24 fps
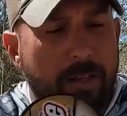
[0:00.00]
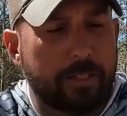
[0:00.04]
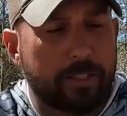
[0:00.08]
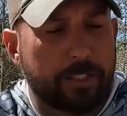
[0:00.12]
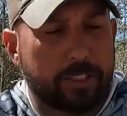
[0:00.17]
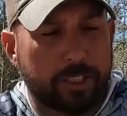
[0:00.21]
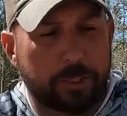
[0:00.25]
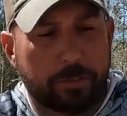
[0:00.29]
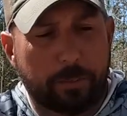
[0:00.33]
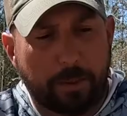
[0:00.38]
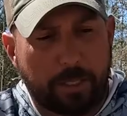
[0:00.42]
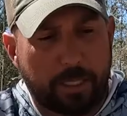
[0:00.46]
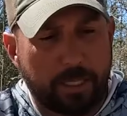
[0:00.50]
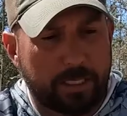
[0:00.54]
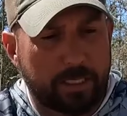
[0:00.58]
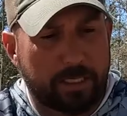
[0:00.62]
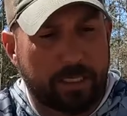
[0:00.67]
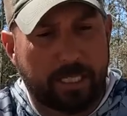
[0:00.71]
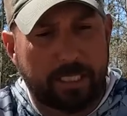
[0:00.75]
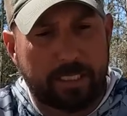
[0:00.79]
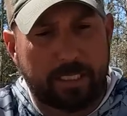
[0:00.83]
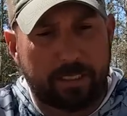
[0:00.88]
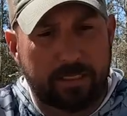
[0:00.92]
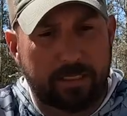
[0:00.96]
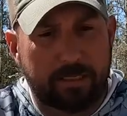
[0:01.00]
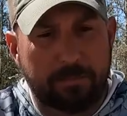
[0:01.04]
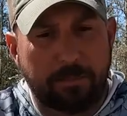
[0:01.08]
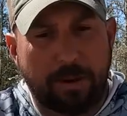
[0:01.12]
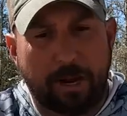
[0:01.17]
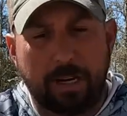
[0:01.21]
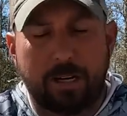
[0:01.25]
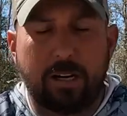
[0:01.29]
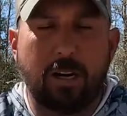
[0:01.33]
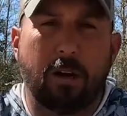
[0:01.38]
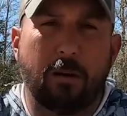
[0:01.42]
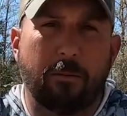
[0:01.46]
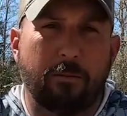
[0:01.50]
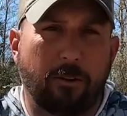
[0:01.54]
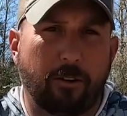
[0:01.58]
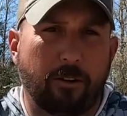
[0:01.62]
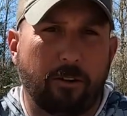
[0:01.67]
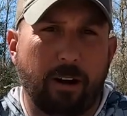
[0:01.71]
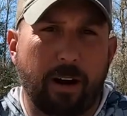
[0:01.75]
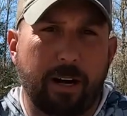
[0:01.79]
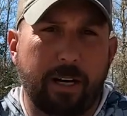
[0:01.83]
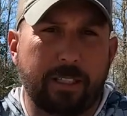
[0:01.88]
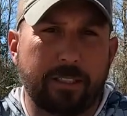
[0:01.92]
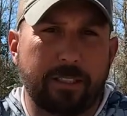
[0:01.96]
just because that's my comfort
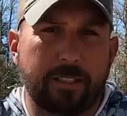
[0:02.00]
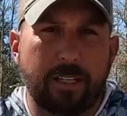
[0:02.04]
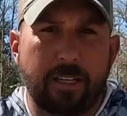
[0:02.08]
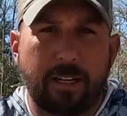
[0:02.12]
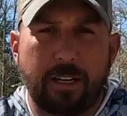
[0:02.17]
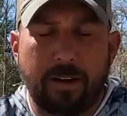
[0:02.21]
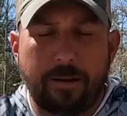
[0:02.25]
range.